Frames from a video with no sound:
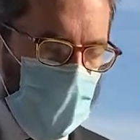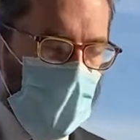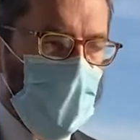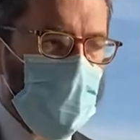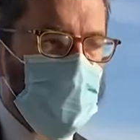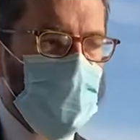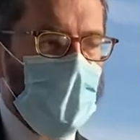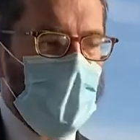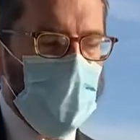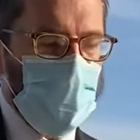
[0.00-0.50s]
was a
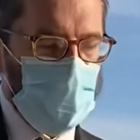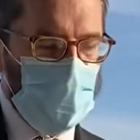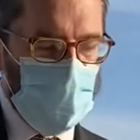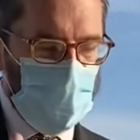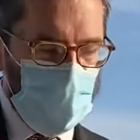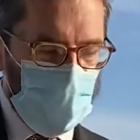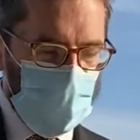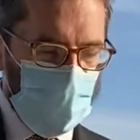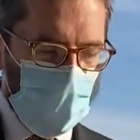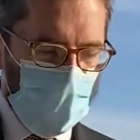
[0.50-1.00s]
nice
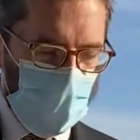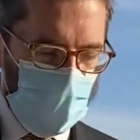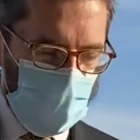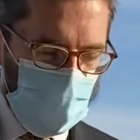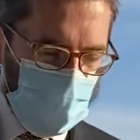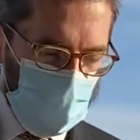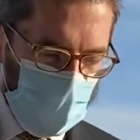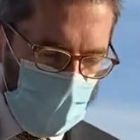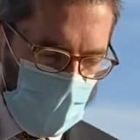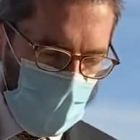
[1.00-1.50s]
Jewish boy
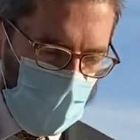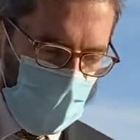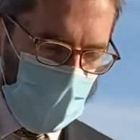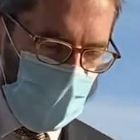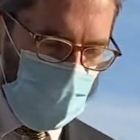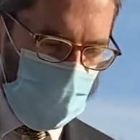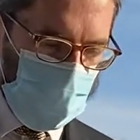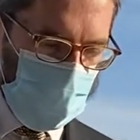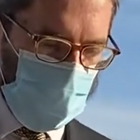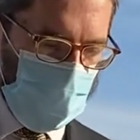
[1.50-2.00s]
doing out
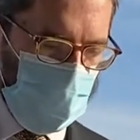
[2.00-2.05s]
there?